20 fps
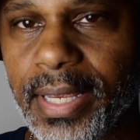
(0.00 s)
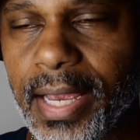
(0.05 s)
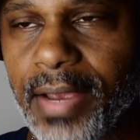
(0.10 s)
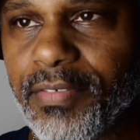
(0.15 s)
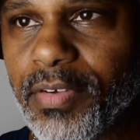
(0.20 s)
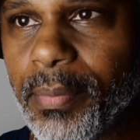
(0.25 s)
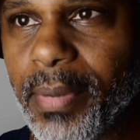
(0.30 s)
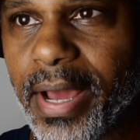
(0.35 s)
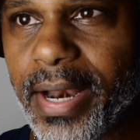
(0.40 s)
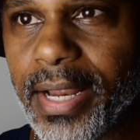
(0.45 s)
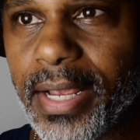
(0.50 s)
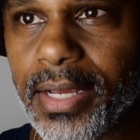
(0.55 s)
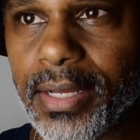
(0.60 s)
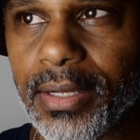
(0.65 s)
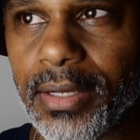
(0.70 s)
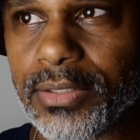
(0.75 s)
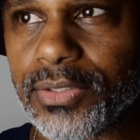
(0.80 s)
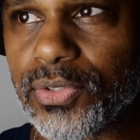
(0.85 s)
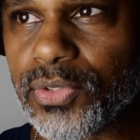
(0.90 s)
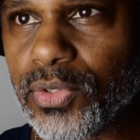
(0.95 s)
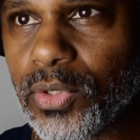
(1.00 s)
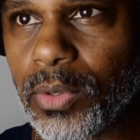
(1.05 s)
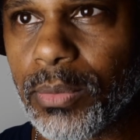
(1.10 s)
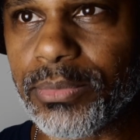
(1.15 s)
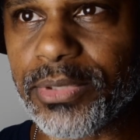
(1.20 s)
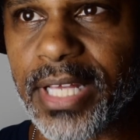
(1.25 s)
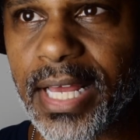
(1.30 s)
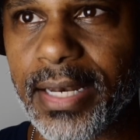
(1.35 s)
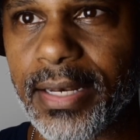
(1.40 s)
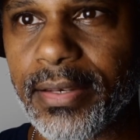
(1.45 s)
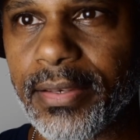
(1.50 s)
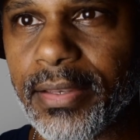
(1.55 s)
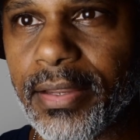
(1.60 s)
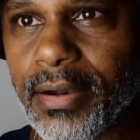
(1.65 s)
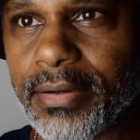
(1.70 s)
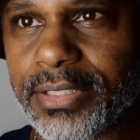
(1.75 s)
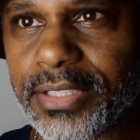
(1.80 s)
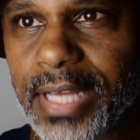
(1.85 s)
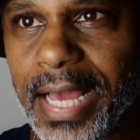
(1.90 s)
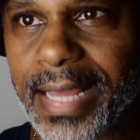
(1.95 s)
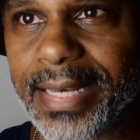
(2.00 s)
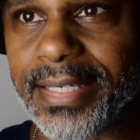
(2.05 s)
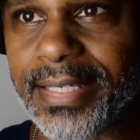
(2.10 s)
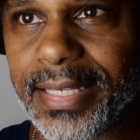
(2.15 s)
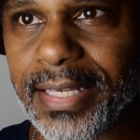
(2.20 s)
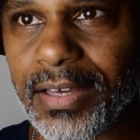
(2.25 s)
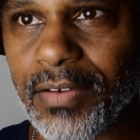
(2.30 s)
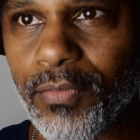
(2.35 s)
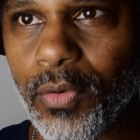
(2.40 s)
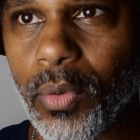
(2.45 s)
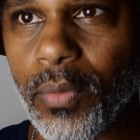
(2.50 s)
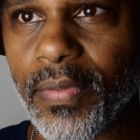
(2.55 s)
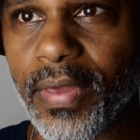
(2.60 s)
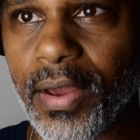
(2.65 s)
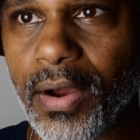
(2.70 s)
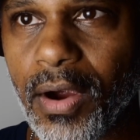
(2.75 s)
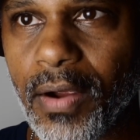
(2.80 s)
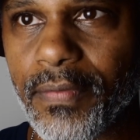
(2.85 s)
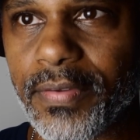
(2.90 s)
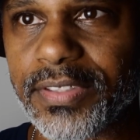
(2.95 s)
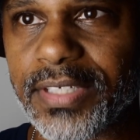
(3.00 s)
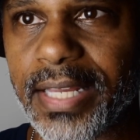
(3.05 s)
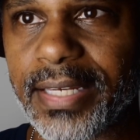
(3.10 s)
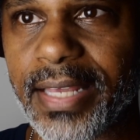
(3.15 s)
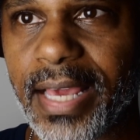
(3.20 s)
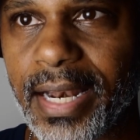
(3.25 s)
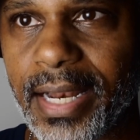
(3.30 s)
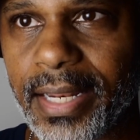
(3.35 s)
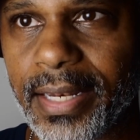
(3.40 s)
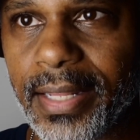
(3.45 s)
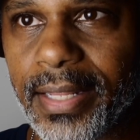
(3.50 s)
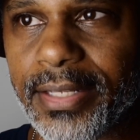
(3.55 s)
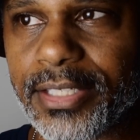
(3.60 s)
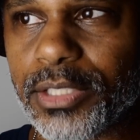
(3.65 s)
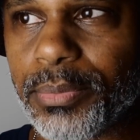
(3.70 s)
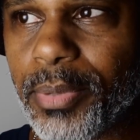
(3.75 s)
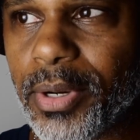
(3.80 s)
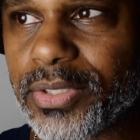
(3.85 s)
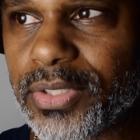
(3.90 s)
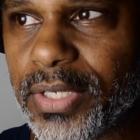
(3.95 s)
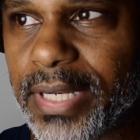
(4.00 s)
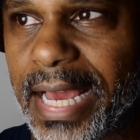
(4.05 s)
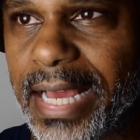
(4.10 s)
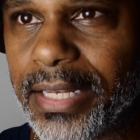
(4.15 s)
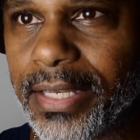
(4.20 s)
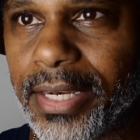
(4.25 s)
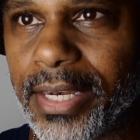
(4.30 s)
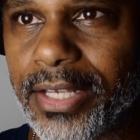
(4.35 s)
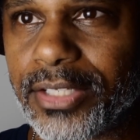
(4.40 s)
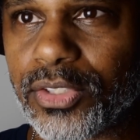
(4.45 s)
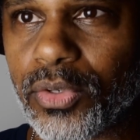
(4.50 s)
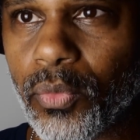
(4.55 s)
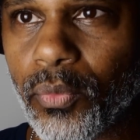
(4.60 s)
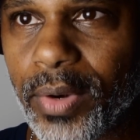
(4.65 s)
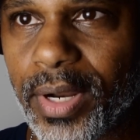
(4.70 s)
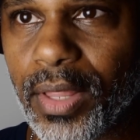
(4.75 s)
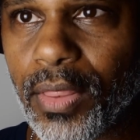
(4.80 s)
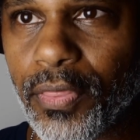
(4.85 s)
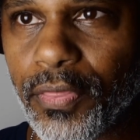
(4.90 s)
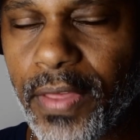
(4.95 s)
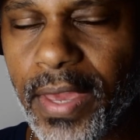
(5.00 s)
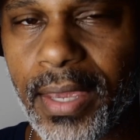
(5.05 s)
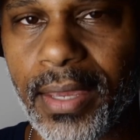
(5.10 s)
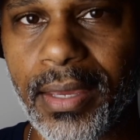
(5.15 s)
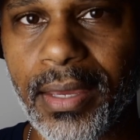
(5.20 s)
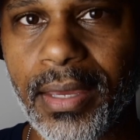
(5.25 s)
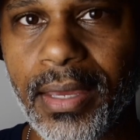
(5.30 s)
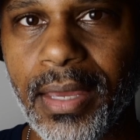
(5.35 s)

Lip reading: Everybody assumes that this idea of who they are, this identity, this personality is a real thing.